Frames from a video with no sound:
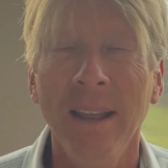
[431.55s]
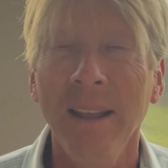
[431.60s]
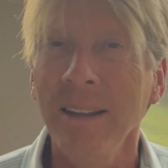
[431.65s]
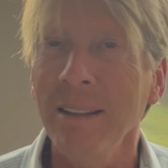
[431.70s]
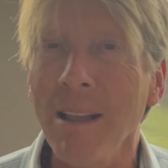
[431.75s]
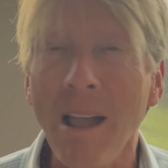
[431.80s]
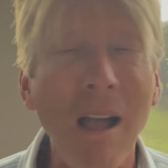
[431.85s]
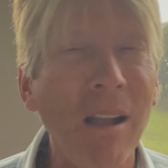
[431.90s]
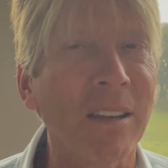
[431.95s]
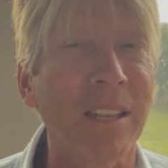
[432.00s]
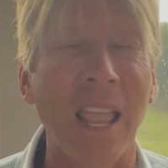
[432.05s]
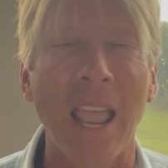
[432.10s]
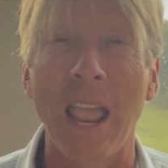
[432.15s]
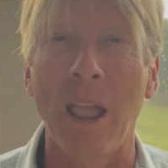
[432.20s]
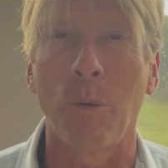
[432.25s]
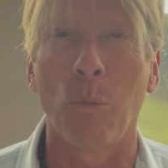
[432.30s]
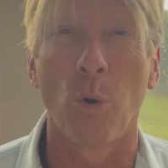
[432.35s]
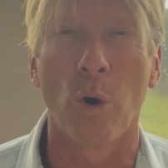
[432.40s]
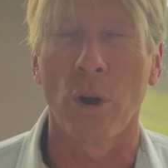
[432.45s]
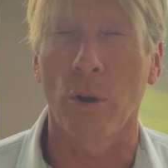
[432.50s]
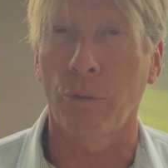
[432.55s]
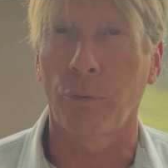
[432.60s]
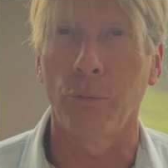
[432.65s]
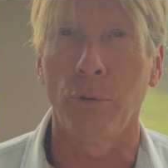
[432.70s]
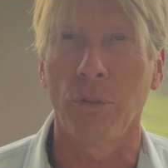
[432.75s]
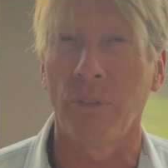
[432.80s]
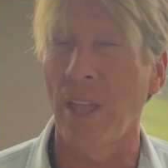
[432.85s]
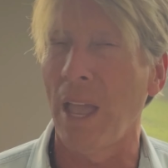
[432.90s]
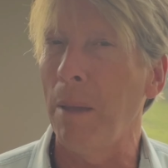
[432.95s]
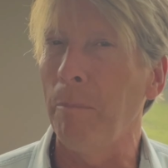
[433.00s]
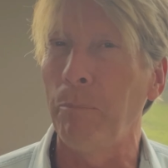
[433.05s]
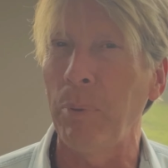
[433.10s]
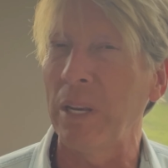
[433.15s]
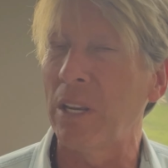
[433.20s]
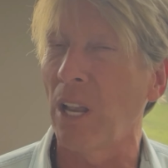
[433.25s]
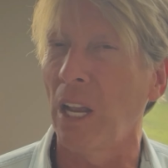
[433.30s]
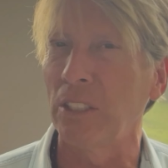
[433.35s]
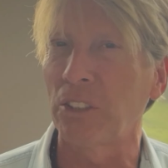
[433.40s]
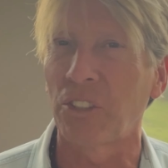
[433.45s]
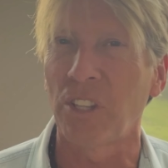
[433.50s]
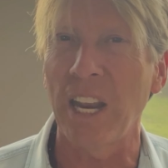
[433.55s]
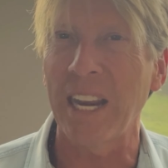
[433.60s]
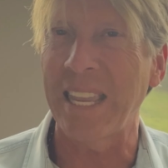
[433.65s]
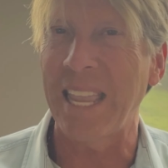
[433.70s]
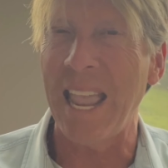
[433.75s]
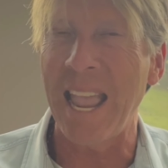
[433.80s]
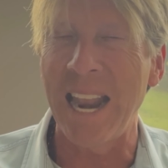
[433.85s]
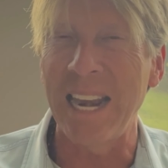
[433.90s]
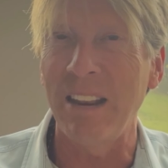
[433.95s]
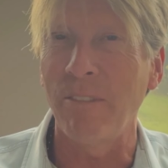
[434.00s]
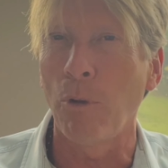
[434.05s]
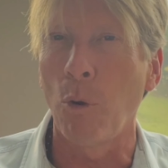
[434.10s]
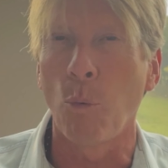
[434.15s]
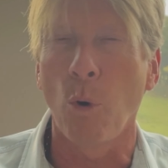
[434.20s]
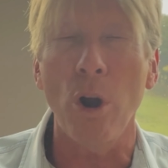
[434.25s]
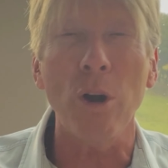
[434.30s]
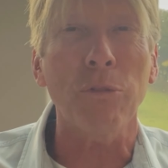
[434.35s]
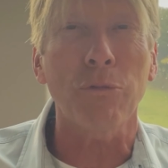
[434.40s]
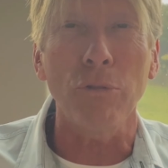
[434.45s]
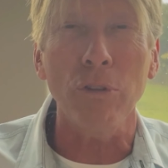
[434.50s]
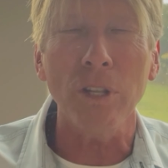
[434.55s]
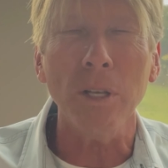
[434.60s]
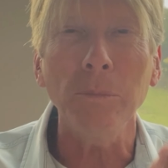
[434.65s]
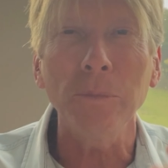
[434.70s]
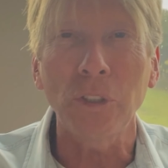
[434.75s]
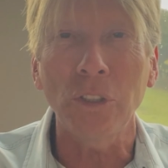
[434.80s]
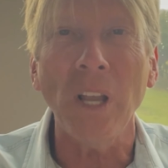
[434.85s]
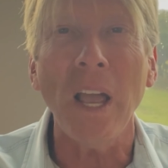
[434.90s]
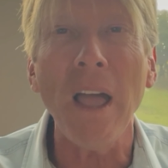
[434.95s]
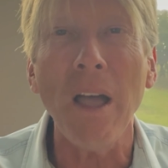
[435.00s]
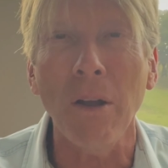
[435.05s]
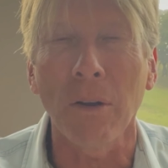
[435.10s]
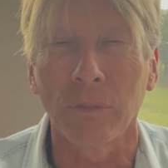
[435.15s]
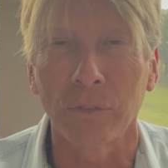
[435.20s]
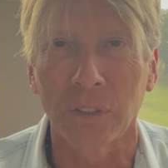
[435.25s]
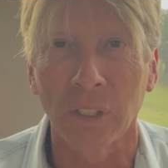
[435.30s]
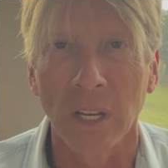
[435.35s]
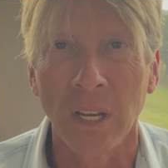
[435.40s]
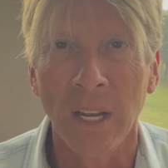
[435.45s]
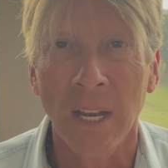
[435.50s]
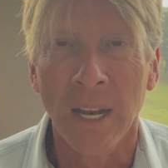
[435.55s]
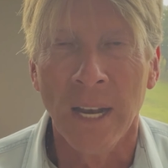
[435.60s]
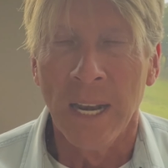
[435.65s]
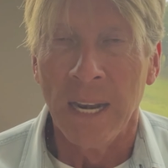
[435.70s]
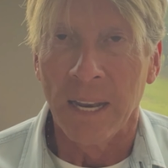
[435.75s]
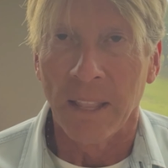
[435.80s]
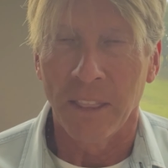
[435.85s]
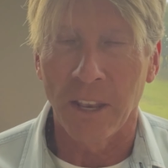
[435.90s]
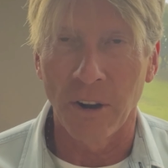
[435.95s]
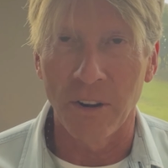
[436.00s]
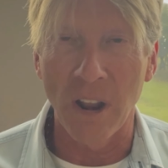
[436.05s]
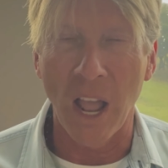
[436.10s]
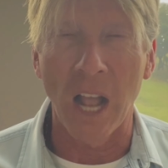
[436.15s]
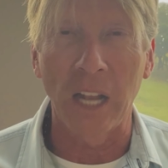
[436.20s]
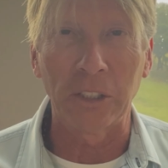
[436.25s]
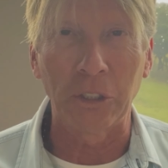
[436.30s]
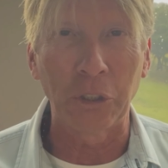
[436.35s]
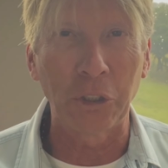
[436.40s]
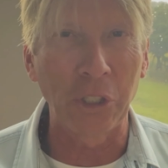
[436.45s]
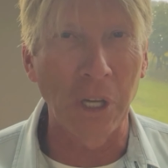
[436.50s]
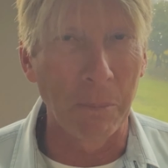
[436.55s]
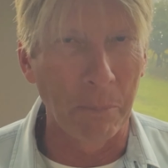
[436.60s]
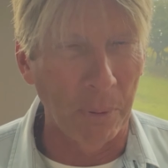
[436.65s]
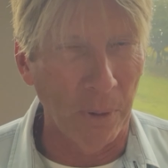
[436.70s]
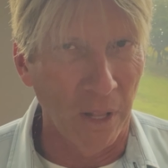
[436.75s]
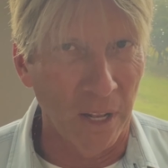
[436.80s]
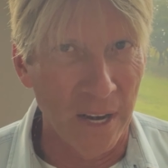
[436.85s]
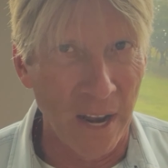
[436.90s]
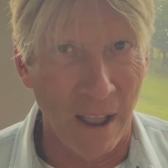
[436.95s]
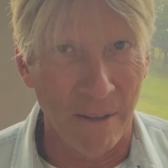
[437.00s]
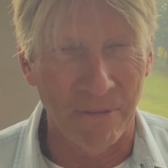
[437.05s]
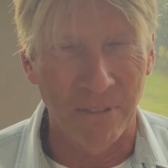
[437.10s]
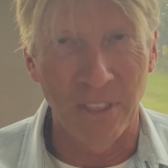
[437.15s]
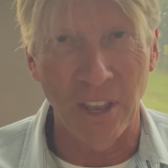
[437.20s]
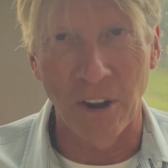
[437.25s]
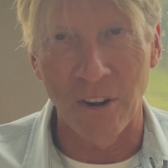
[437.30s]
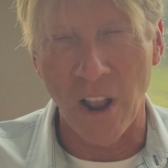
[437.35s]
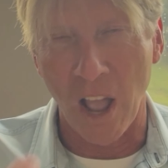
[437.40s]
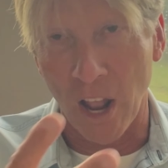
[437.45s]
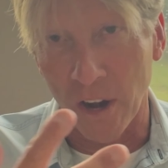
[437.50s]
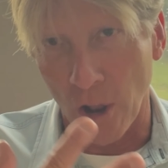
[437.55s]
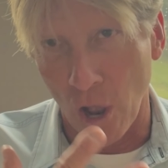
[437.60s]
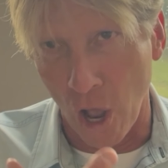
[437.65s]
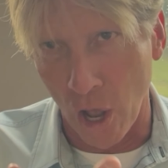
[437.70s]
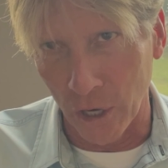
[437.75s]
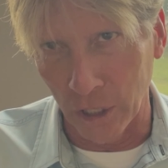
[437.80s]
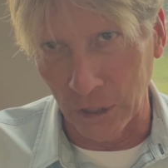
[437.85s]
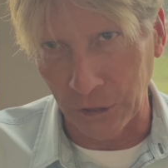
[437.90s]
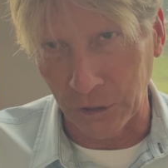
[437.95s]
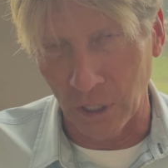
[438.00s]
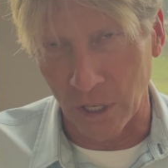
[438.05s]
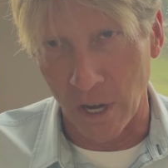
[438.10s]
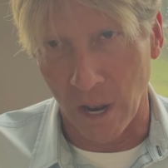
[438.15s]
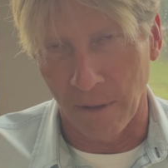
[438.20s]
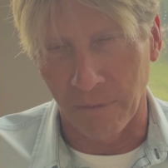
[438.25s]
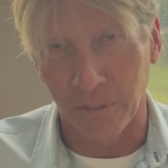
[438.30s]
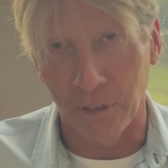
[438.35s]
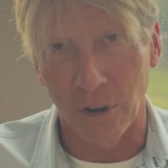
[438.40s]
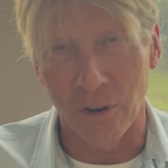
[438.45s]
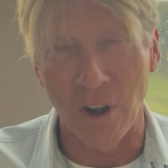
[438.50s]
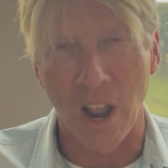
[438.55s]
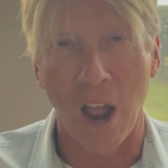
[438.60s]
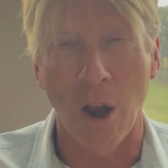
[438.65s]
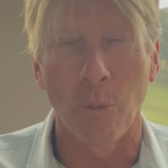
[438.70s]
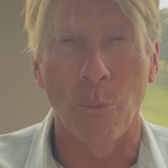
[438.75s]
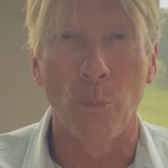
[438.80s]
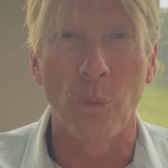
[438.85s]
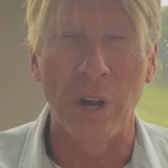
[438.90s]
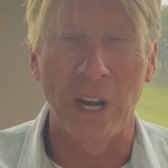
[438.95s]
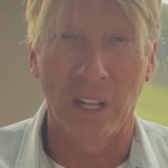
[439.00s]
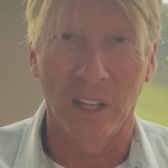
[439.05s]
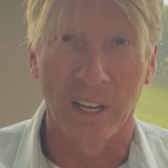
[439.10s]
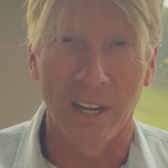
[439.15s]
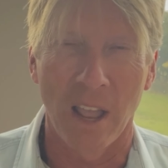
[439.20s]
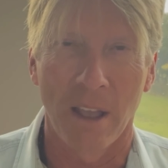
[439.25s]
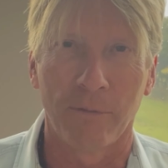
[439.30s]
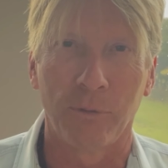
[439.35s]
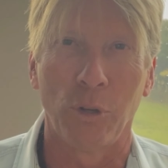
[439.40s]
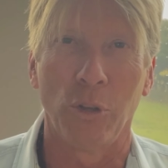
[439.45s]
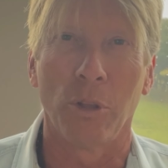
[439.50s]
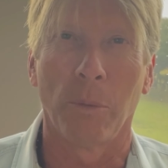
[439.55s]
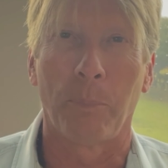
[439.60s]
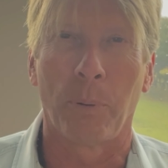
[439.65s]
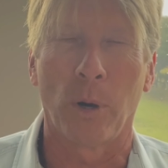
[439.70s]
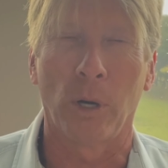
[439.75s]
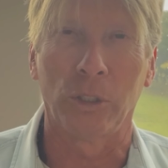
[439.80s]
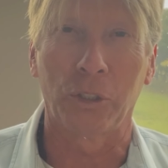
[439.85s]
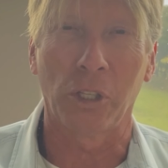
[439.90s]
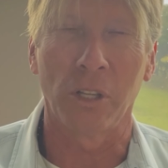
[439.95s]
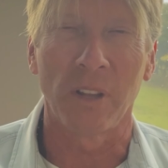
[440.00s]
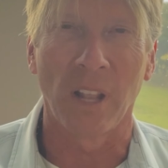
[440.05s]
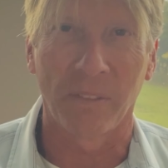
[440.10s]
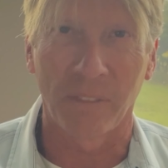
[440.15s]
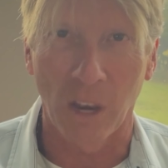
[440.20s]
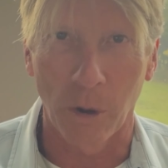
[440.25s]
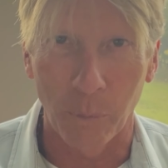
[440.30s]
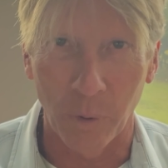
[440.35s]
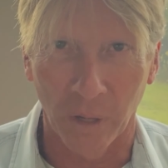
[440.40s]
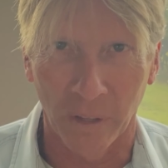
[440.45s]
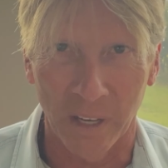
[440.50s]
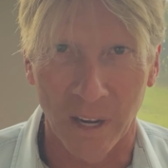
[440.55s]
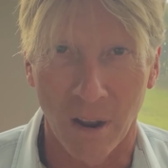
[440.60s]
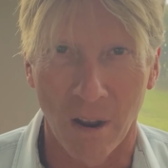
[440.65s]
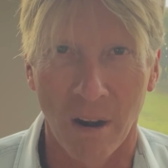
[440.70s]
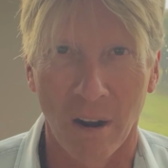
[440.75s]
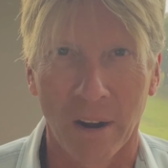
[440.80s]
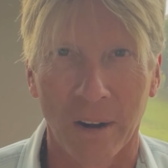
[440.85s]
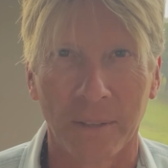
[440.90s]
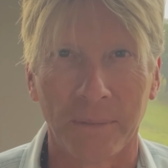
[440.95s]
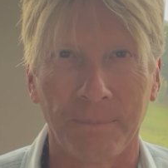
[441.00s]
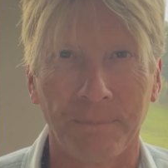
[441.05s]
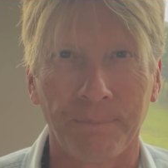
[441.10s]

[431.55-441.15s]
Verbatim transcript: God can't work through them because they can't even work through themselves. They're not simple enough. They're not honest enough. They're not real enough to the person that they really are.